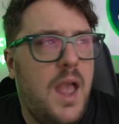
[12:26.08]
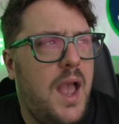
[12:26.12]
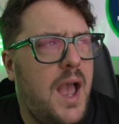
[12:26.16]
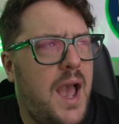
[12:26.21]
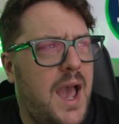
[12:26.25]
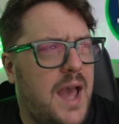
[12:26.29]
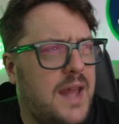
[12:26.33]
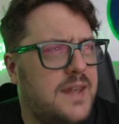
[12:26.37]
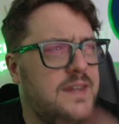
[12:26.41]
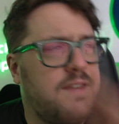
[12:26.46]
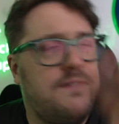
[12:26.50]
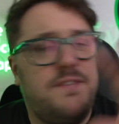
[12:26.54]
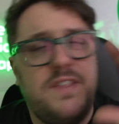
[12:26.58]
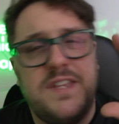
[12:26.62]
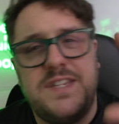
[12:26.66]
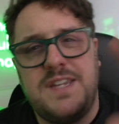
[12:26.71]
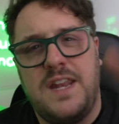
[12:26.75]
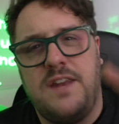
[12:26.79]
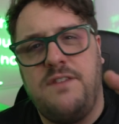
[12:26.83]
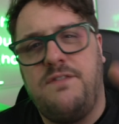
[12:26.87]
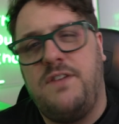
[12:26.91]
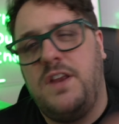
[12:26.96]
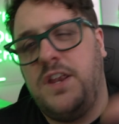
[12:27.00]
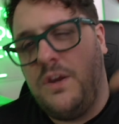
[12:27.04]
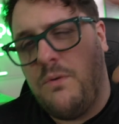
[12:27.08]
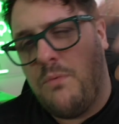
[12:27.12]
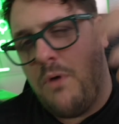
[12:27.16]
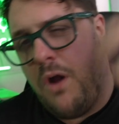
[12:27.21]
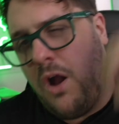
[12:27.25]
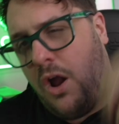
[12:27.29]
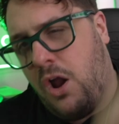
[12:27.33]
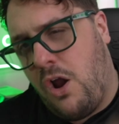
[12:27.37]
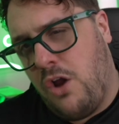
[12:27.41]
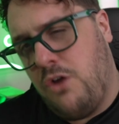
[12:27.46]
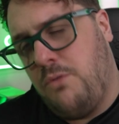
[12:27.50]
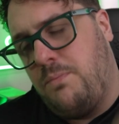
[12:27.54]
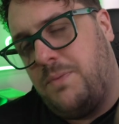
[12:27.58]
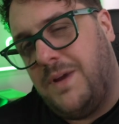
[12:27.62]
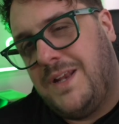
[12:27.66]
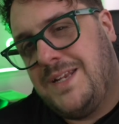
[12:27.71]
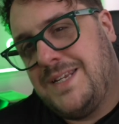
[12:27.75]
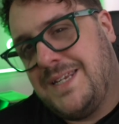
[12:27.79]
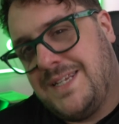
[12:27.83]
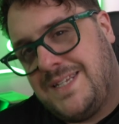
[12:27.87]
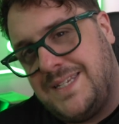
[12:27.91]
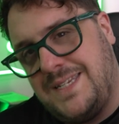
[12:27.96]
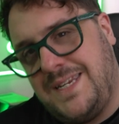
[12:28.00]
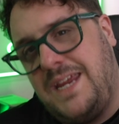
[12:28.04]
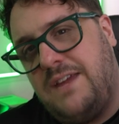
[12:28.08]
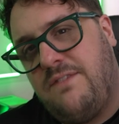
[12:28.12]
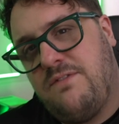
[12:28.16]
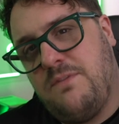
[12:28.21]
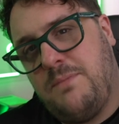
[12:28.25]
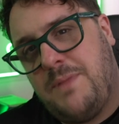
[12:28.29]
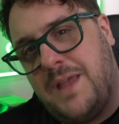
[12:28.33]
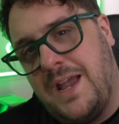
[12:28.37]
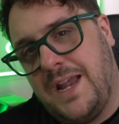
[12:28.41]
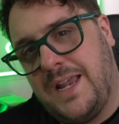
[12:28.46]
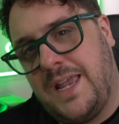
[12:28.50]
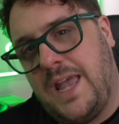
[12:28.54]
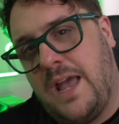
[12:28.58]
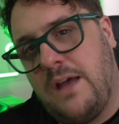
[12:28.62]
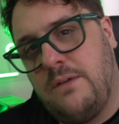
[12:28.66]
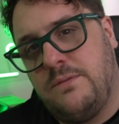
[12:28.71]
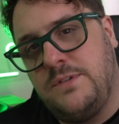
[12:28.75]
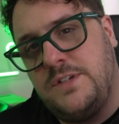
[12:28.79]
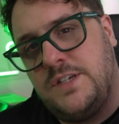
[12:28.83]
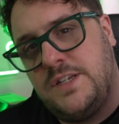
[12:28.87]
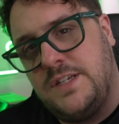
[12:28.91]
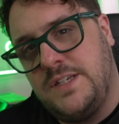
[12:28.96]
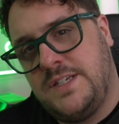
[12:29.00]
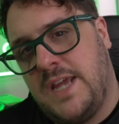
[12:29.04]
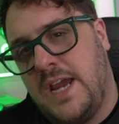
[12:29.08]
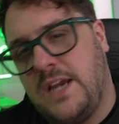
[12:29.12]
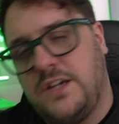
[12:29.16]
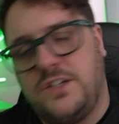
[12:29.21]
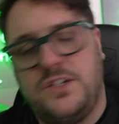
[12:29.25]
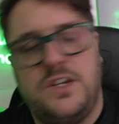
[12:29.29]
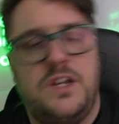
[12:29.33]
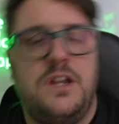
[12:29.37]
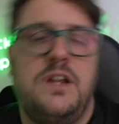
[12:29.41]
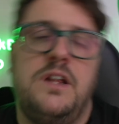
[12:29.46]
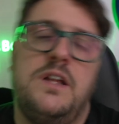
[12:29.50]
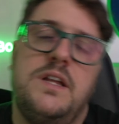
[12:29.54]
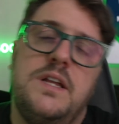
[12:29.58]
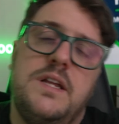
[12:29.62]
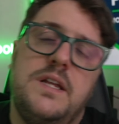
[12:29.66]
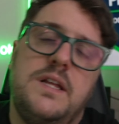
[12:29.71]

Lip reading: And if there's anything you were hoping to see from that accountant section,